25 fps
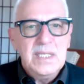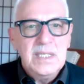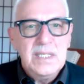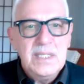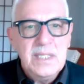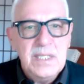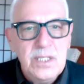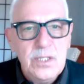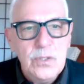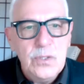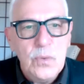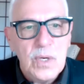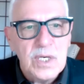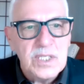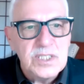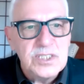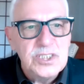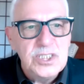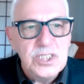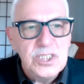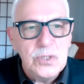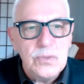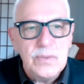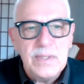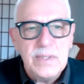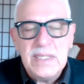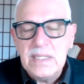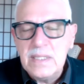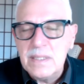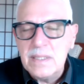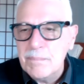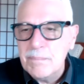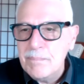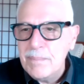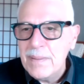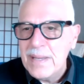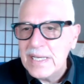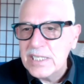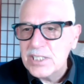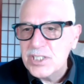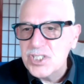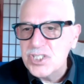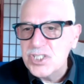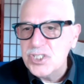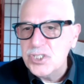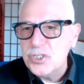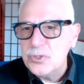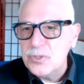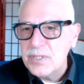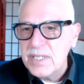You are doing the best
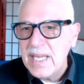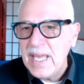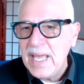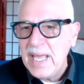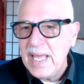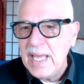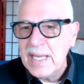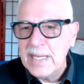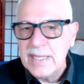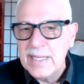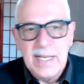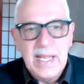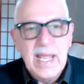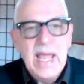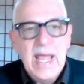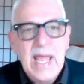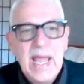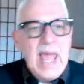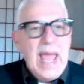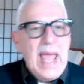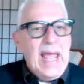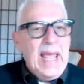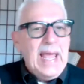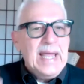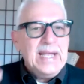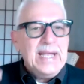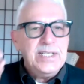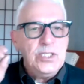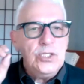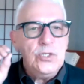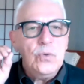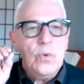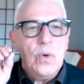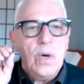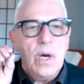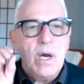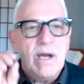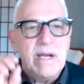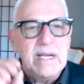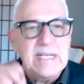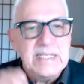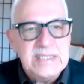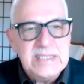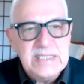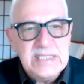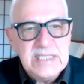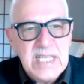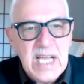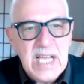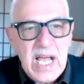you can, and you are
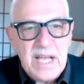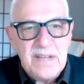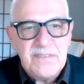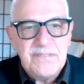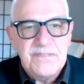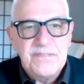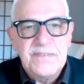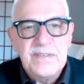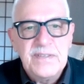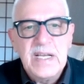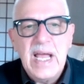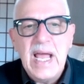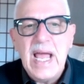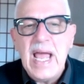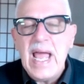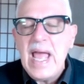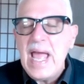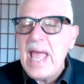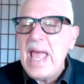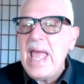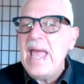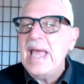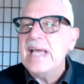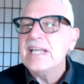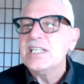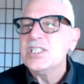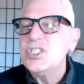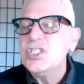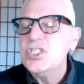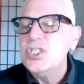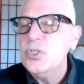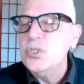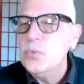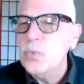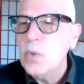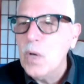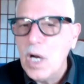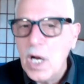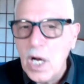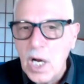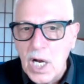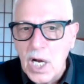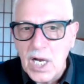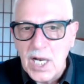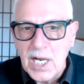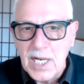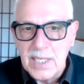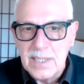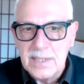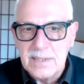enough as you
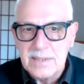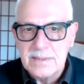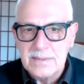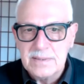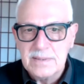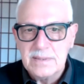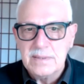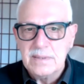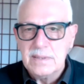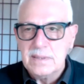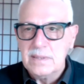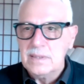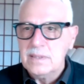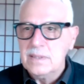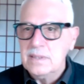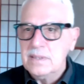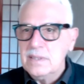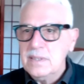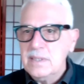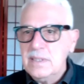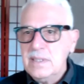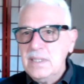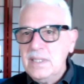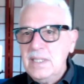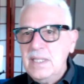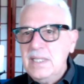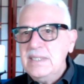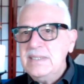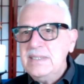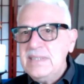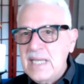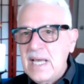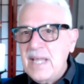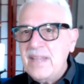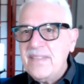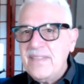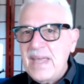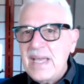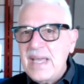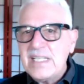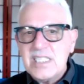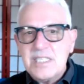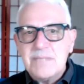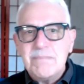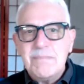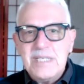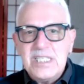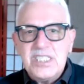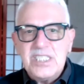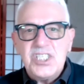are. Now that's much